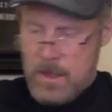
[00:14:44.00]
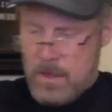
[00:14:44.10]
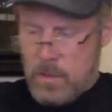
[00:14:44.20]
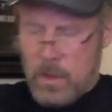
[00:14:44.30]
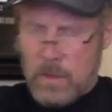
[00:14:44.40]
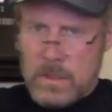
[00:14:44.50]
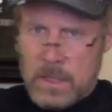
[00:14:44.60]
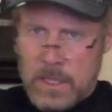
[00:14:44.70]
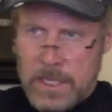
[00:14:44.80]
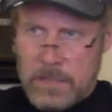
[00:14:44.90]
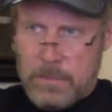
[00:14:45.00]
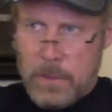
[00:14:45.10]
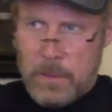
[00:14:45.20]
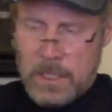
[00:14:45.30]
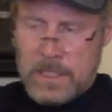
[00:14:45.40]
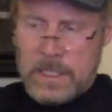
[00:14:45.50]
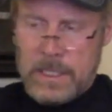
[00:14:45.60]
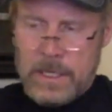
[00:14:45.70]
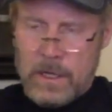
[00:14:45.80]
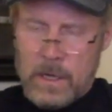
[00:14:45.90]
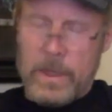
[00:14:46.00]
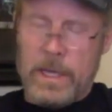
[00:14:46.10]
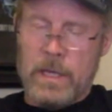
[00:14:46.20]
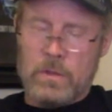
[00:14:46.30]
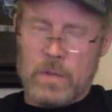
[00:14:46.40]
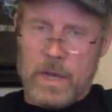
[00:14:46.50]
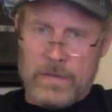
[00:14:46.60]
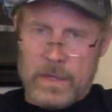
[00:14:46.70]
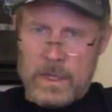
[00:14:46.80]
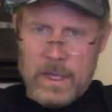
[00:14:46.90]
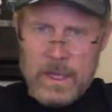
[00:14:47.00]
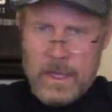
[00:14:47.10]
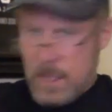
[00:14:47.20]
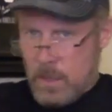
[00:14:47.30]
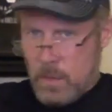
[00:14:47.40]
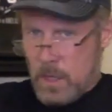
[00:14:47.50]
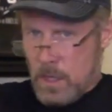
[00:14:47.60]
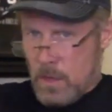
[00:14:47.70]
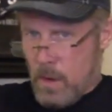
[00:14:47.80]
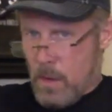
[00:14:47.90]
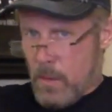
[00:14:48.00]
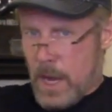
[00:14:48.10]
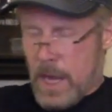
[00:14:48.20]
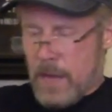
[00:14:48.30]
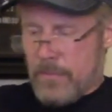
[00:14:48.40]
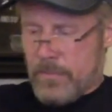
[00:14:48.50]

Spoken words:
the roads, in case people listened into our radio traffic, they wouldn't know where we're at.